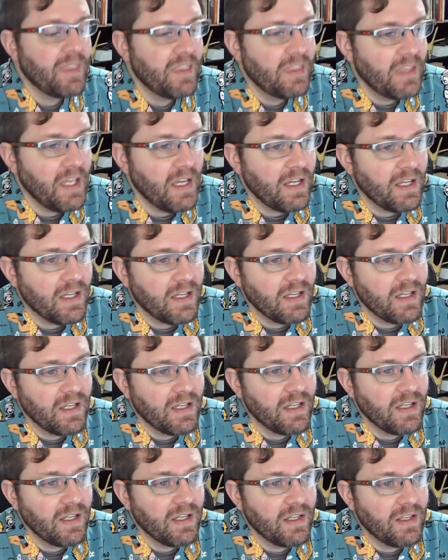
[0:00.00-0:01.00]

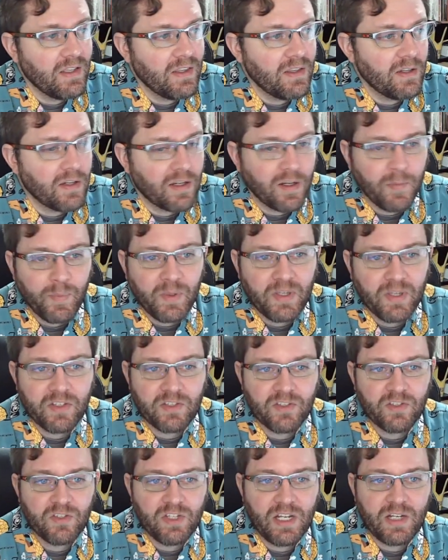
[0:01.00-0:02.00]
They're completely
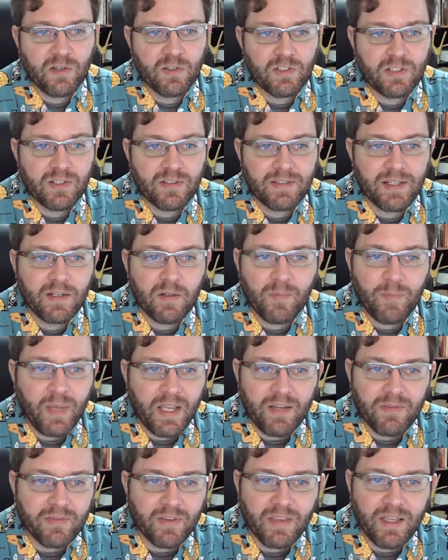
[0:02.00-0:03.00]
disingenuous because they don't
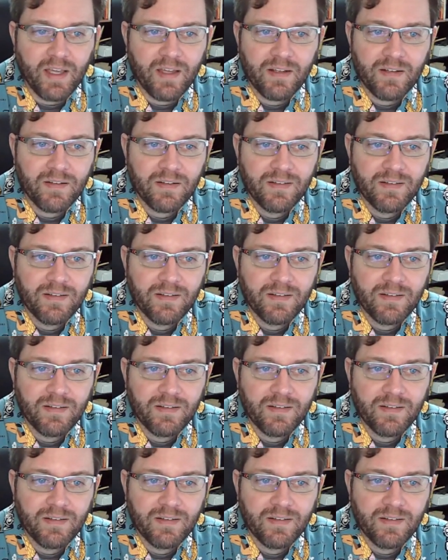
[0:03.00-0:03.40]
pay for that.